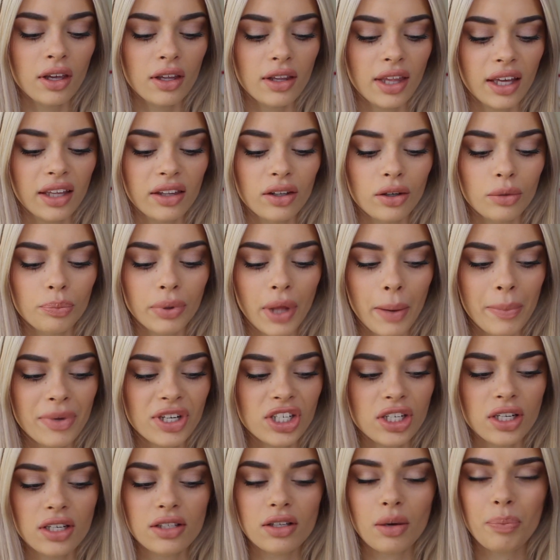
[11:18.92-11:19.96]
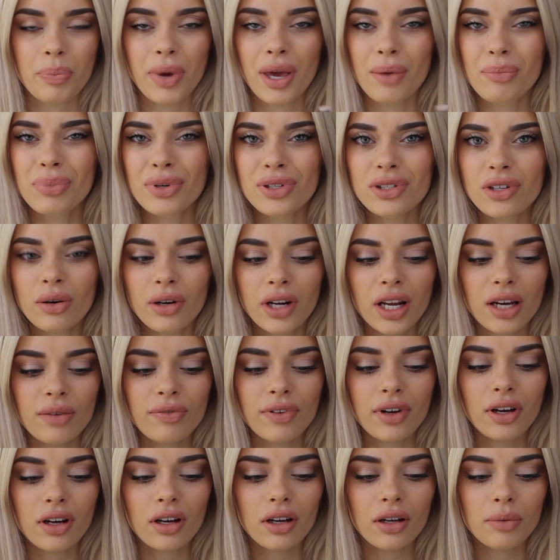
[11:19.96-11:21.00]
like little blemishes or pimples or
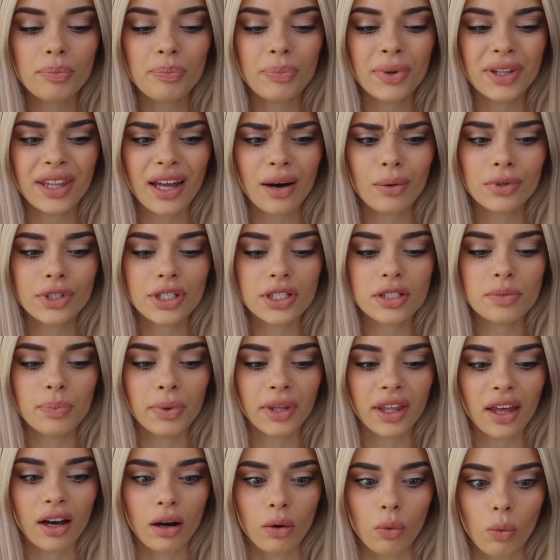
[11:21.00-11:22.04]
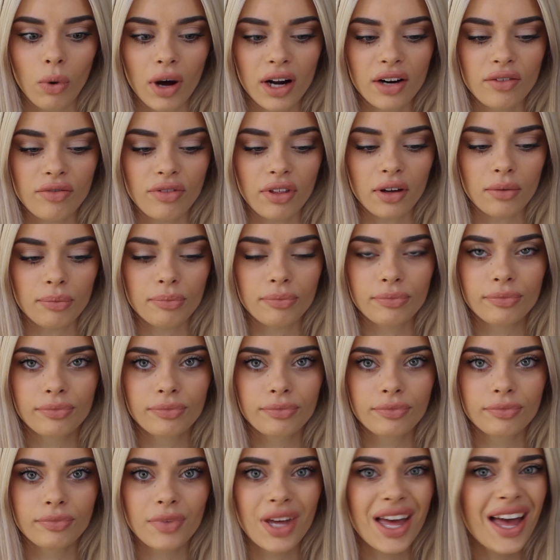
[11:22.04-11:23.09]
whatever, but that would just be like one of them.
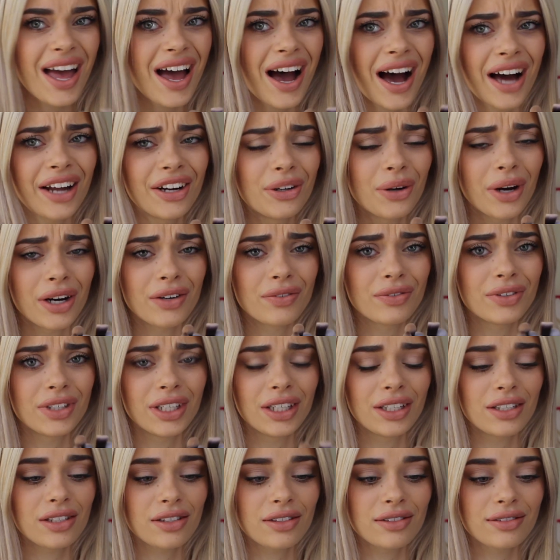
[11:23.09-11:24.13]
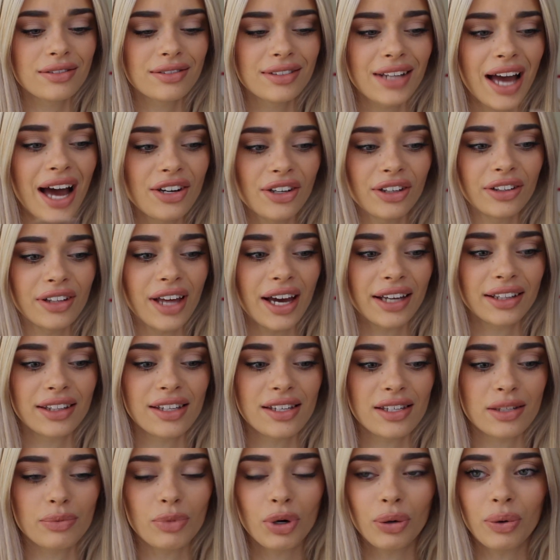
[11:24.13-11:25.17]
I don't know, I don't like
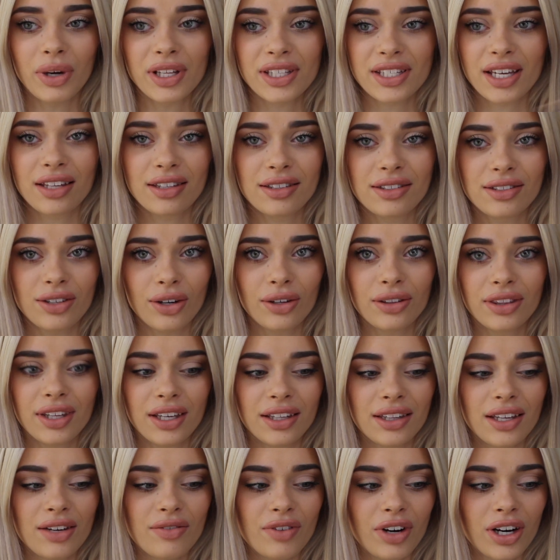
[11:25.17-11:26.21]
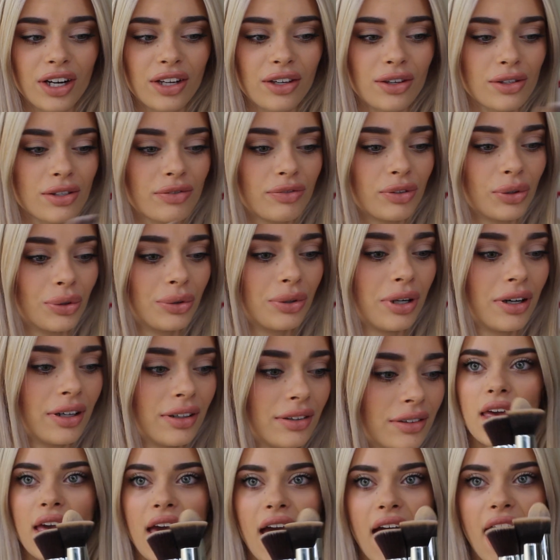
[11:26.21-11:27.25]
these small ones. I don't think they're very useful.
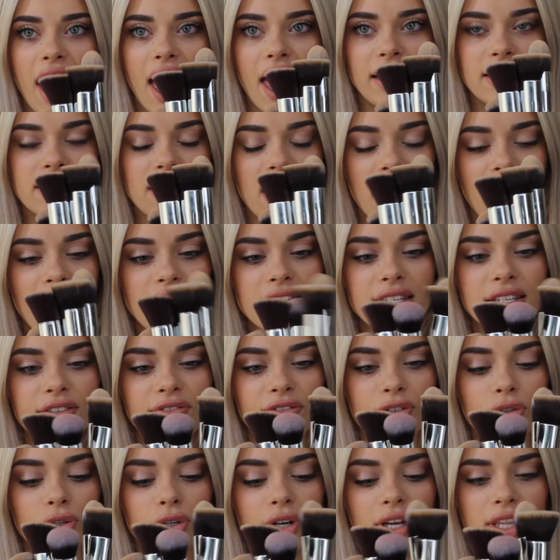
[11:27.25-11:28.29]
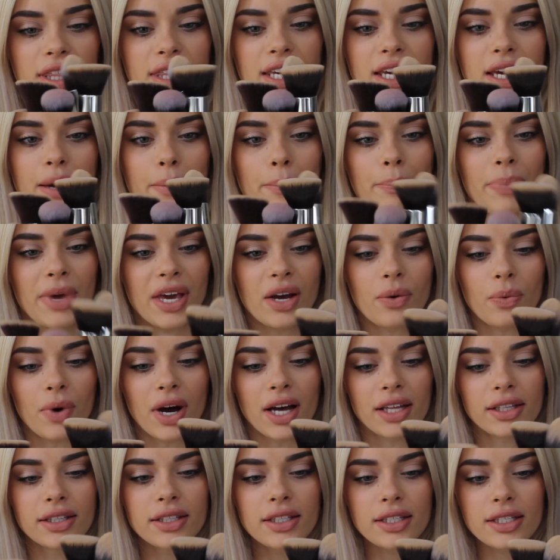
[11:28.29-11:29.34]
And as for the big
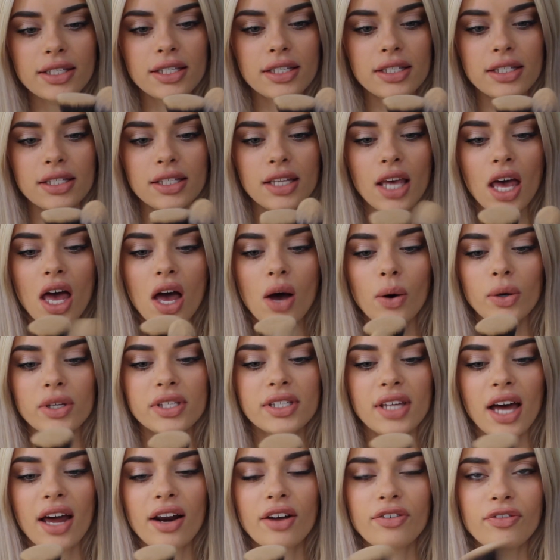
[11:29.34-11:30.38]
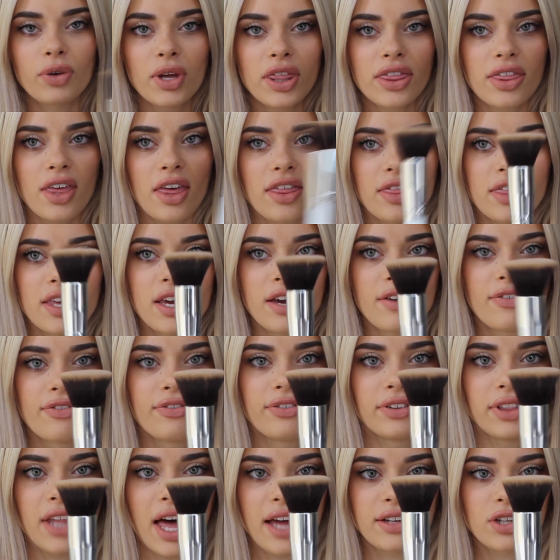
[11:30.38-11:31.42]
ones, we'll start off with the
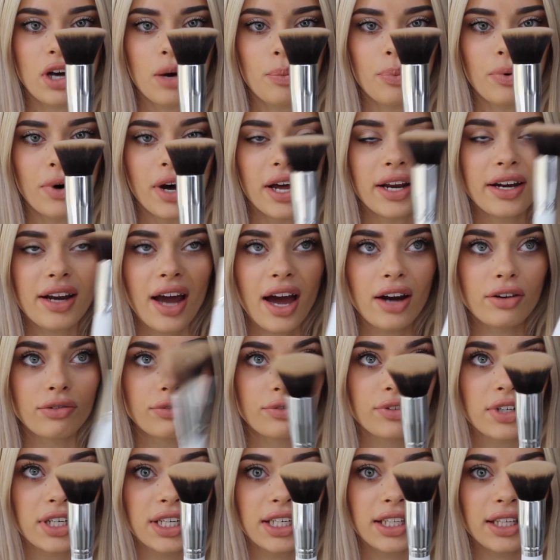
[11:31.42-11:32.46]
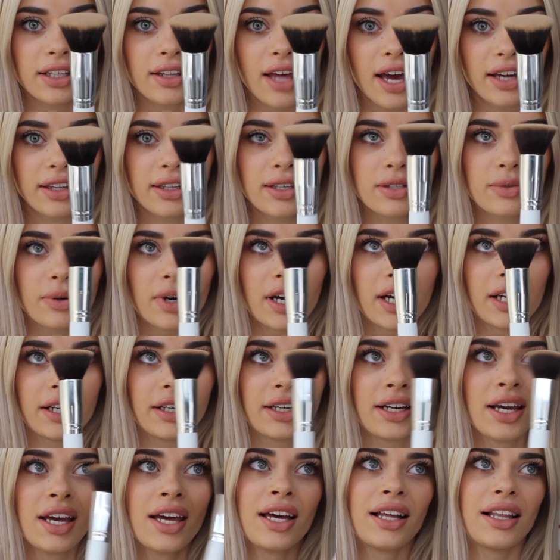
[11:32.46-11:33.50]
flat top one. I really like this
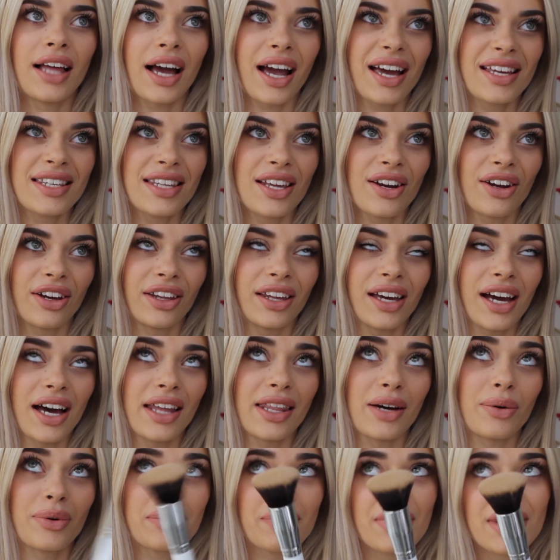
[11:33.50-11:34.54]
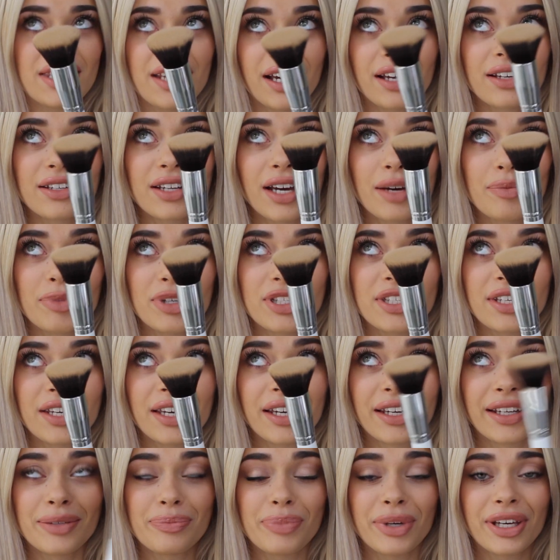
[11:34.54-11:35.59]
one. Like I said earlier, that was my second time using
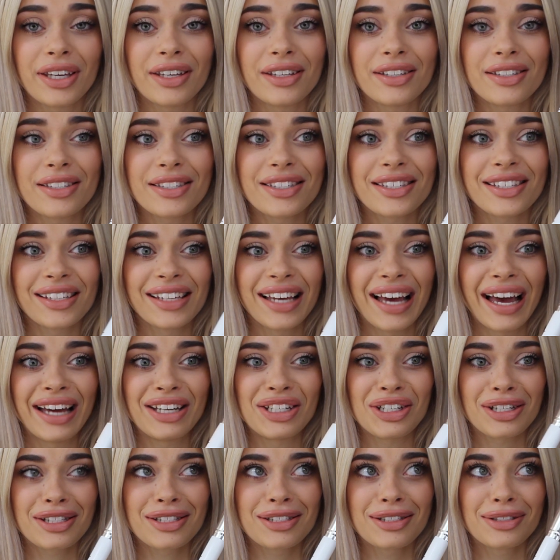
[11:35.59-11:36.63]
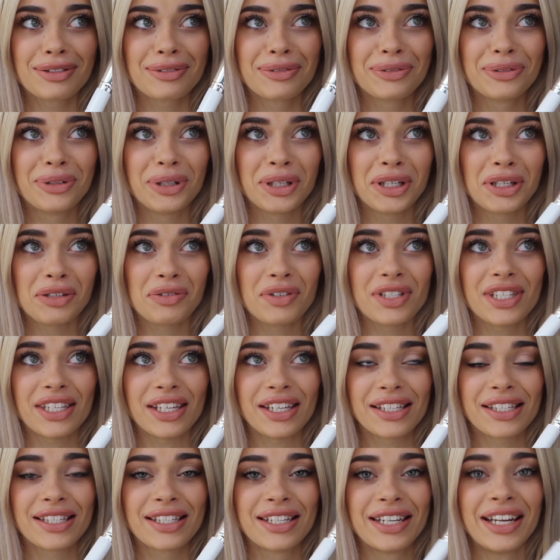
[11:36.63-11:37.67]
it because I just couldn't
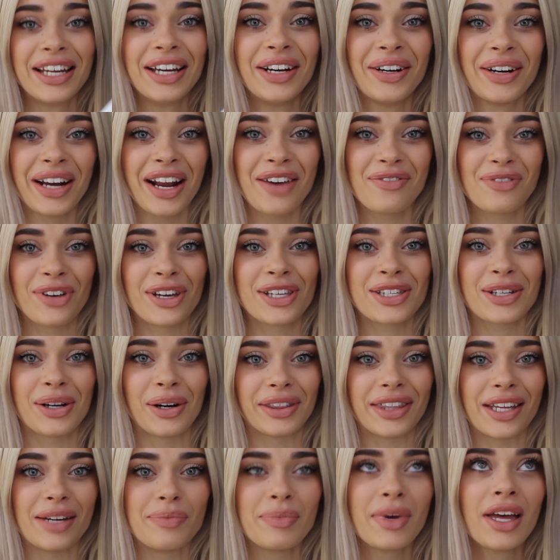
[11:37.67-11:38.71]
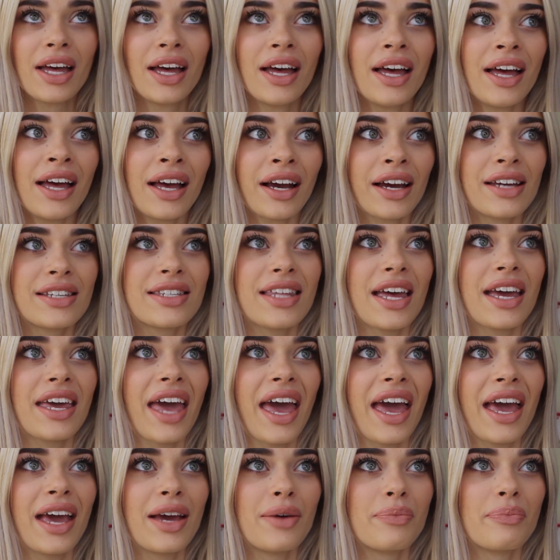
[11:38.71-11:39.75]
resist when I first got them because they
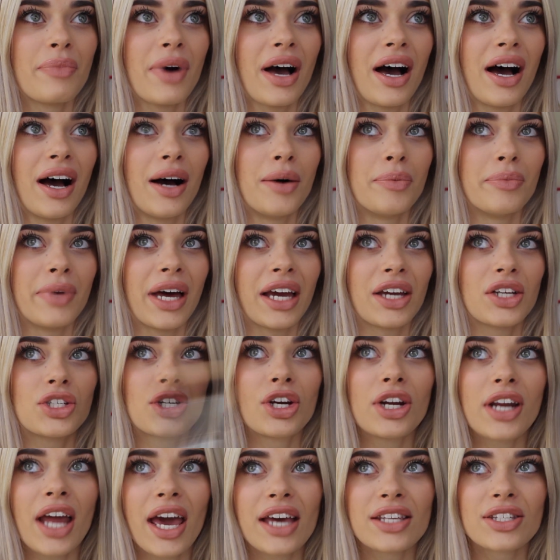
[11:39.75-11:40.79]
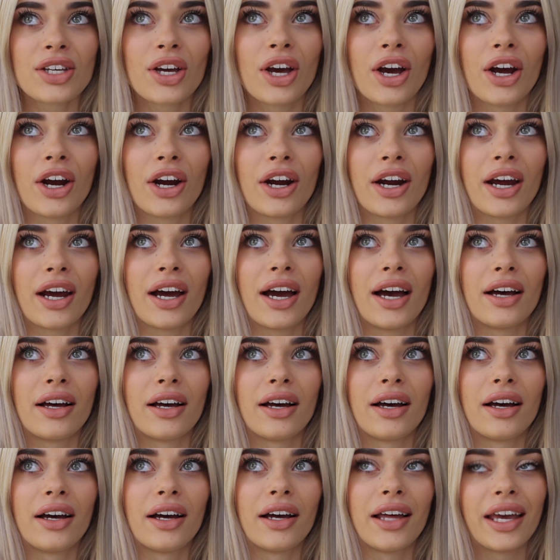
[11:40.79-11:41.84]
came like 2 days ago,
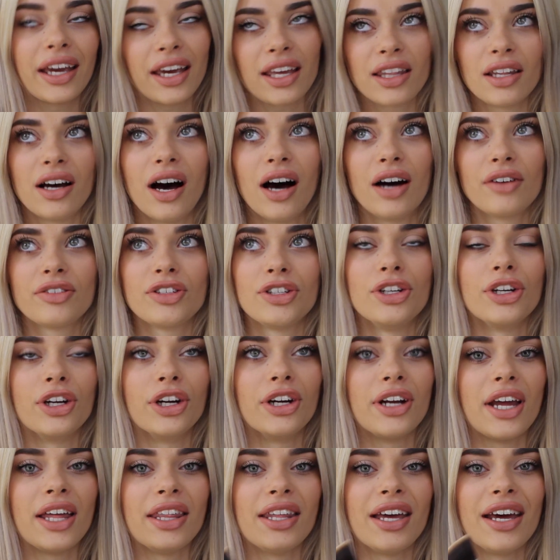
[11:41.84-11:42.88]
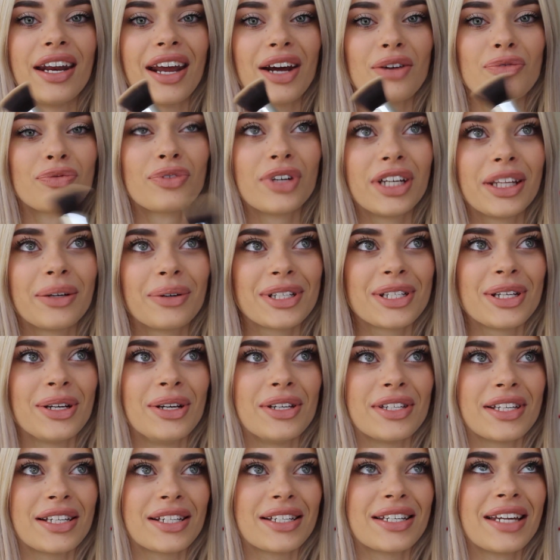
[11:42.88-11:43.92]
like in the afternoon, and then I really wanted to
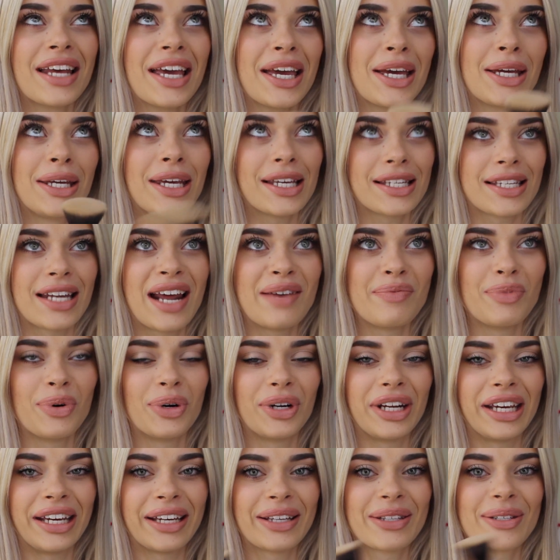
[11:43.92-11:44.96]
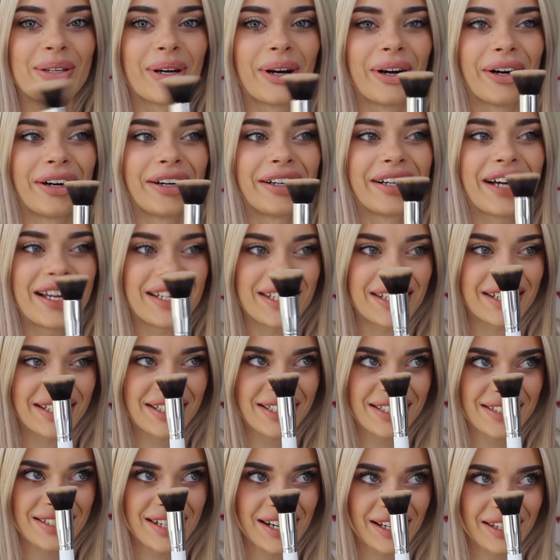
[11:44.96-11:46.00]
use it yesterday morning, so I did,
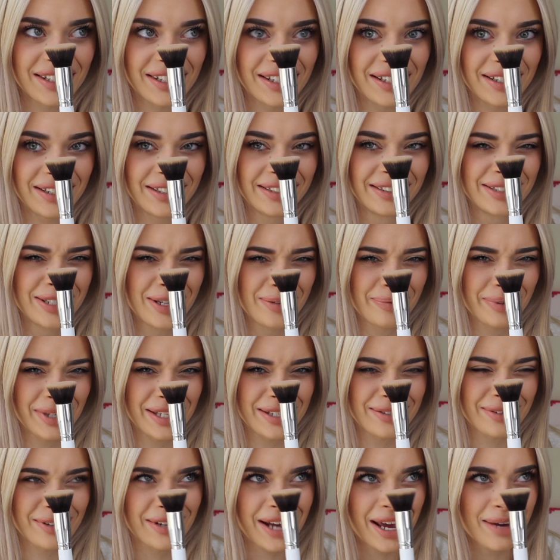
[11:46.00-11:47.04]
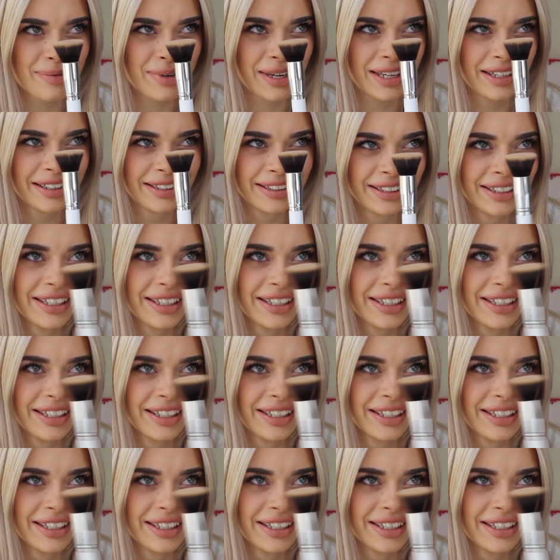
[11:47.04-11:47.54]
sneakily. So please don't hate me.